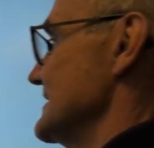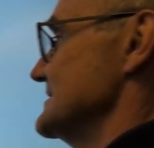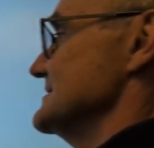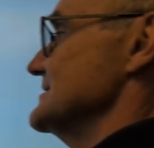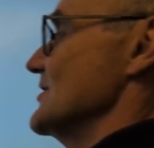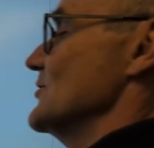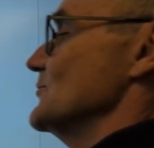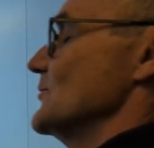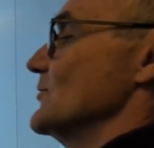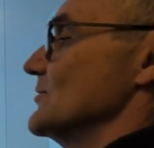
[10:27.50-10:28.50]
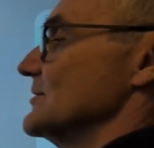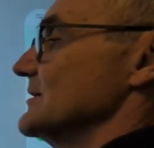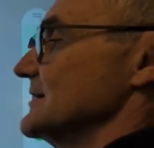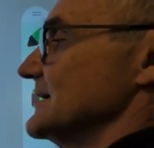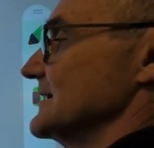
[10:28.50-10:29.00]
is no
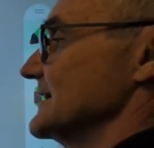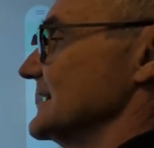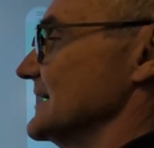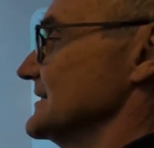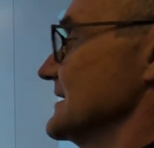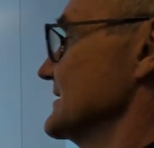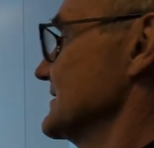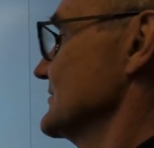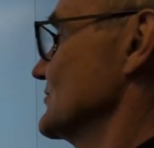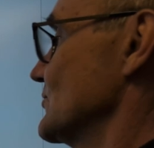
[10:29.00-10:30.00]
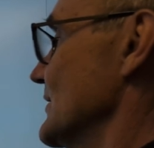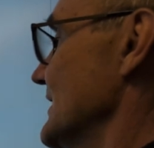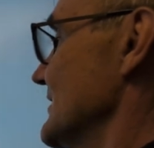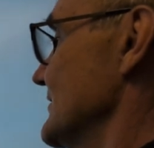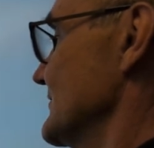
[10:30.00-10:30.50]
more than
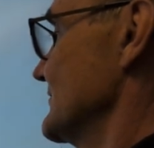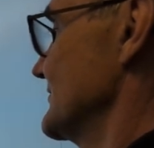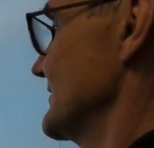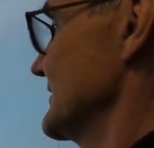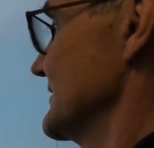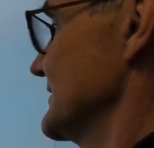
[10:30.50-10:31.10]
12. So